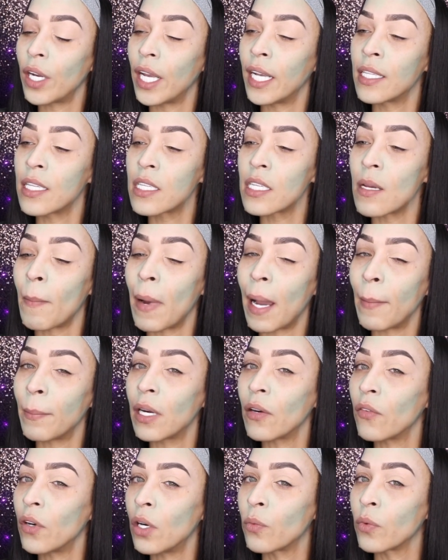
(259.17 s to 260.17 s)
into my
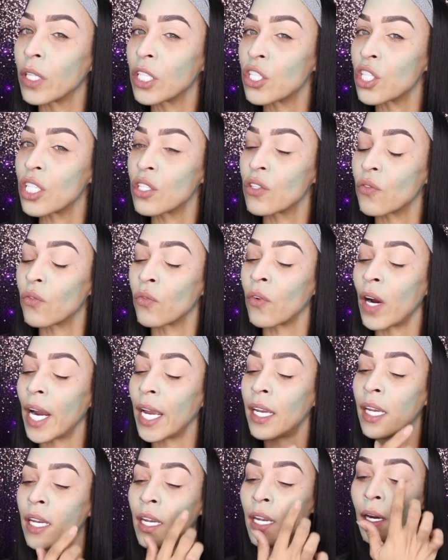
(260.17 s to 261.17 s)
mirror, which is right
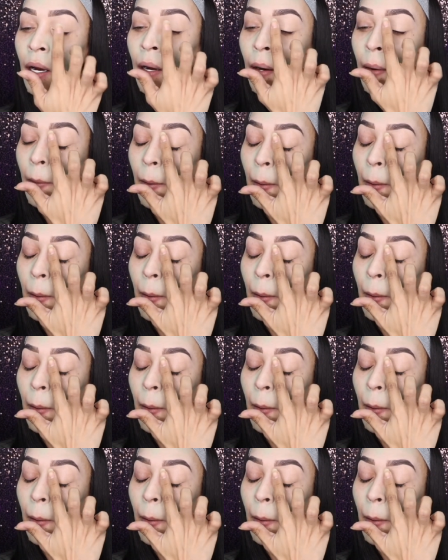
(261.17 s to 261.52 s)
here,